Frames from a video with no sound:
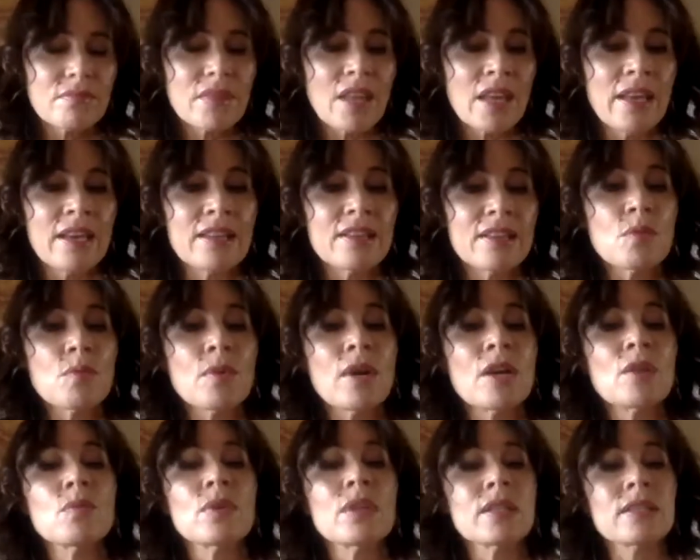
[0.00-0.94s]
And the
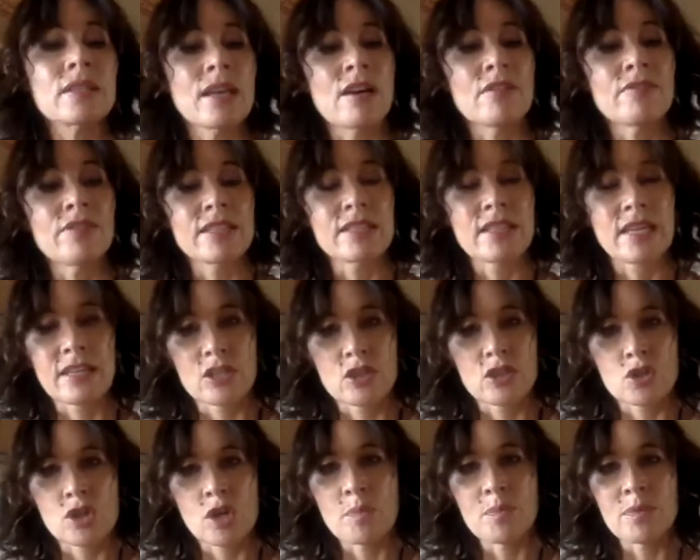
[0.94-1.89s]
one with love, he'd take a
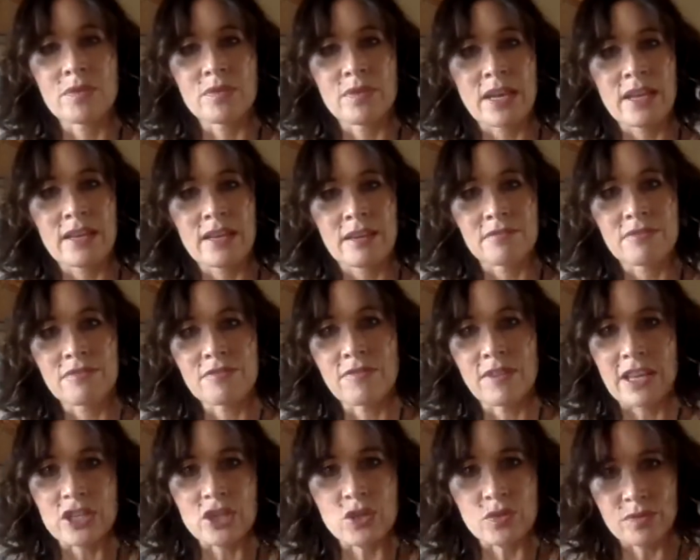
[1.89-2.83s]
drop of that and
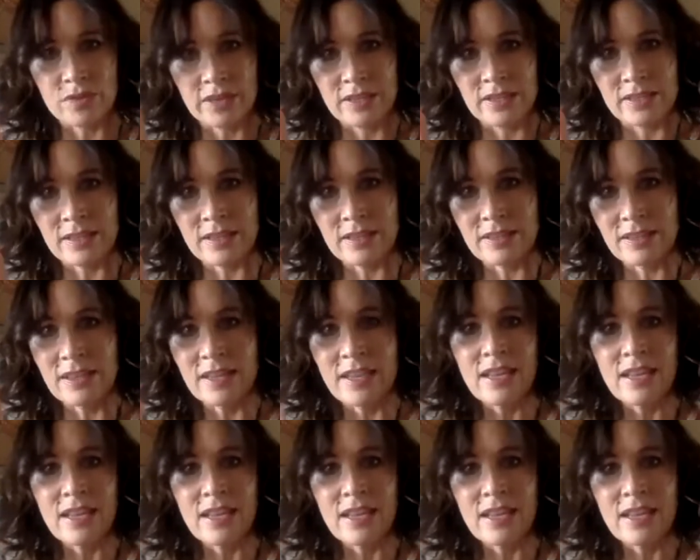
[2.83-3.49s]
flash freeze it